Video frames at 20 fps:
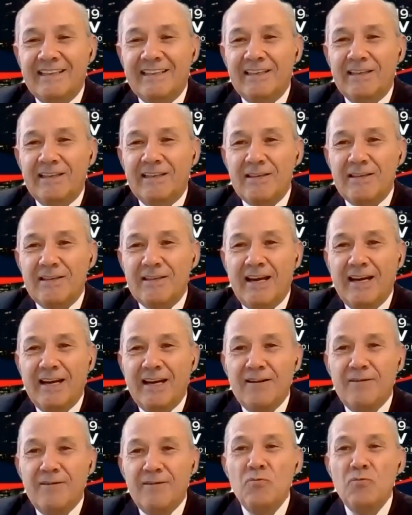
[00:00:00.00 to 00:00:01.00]

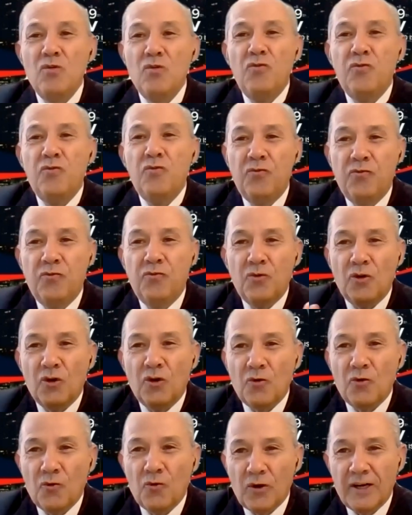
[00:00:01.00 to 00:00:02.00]
and move
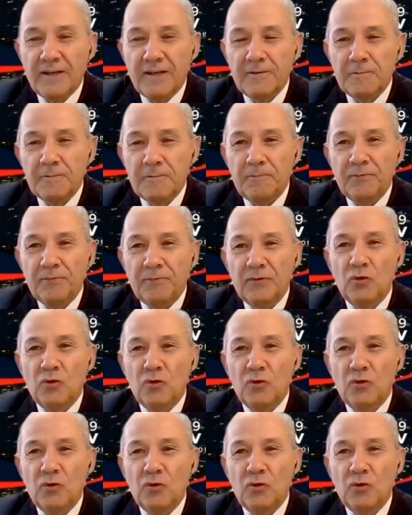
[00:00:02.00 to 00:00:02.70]
forward